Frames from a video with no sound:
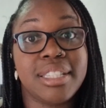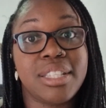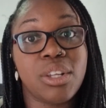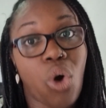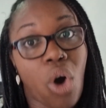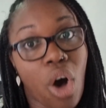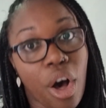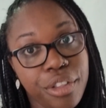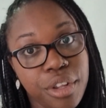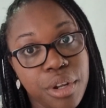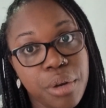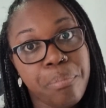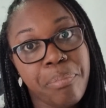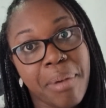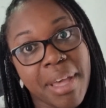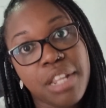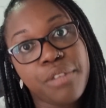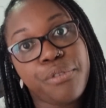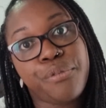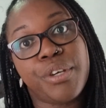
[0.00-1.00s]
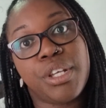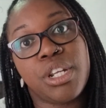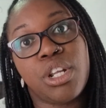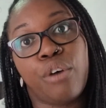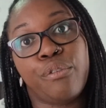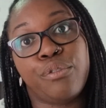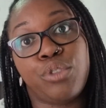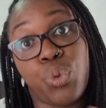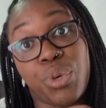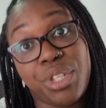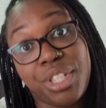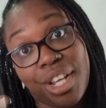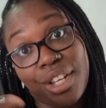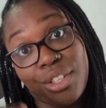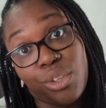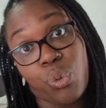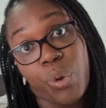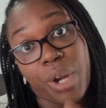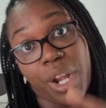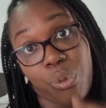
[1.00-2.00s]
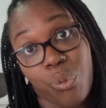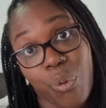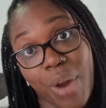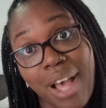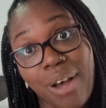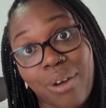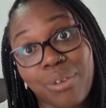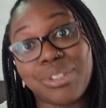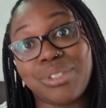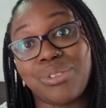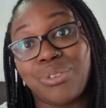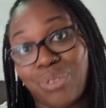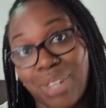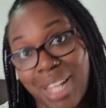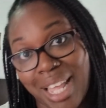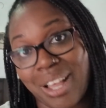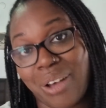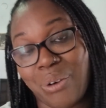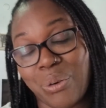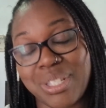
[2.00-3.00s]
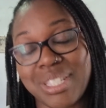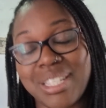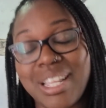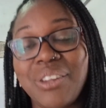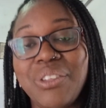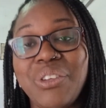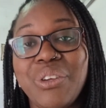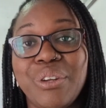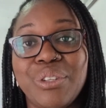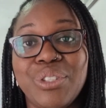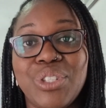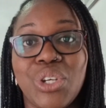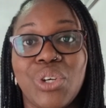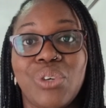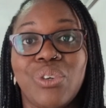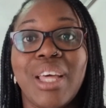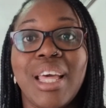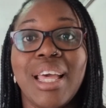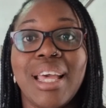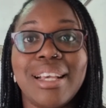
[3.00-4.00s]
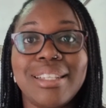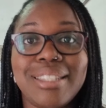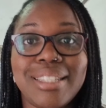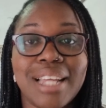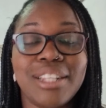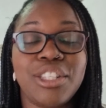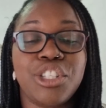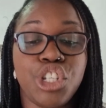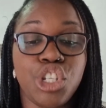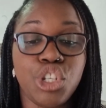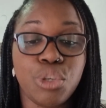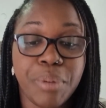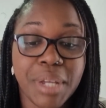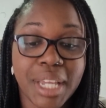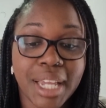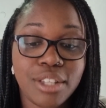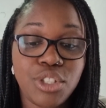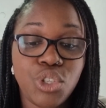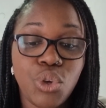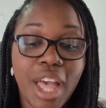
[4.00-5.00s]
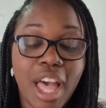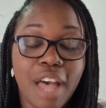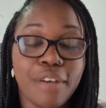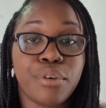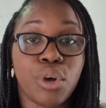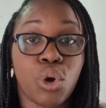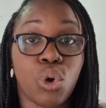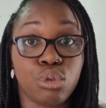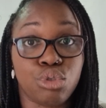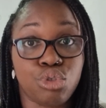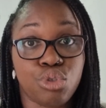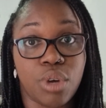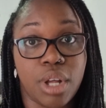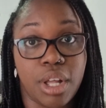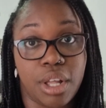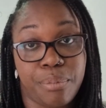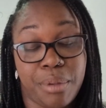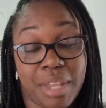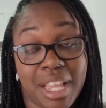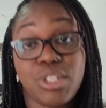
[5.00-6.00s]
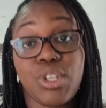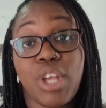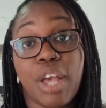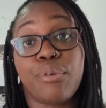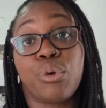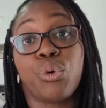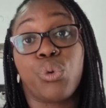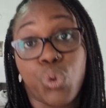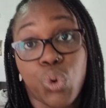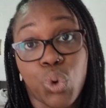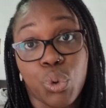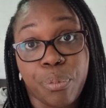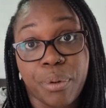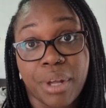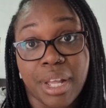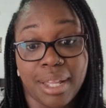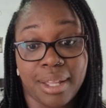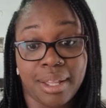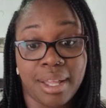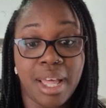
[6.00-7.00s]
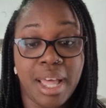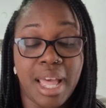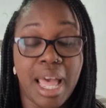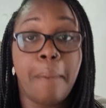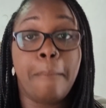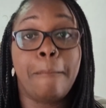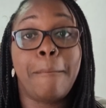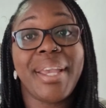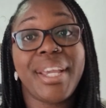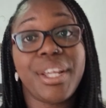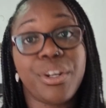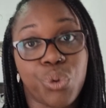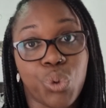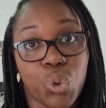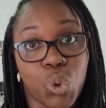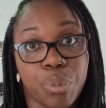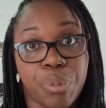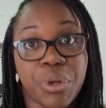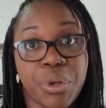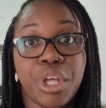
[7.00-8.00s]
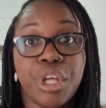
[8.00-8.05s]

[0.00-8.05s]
the other benefit of doing the other way around, like I was telling you to do, is that because you have a group, a beta group,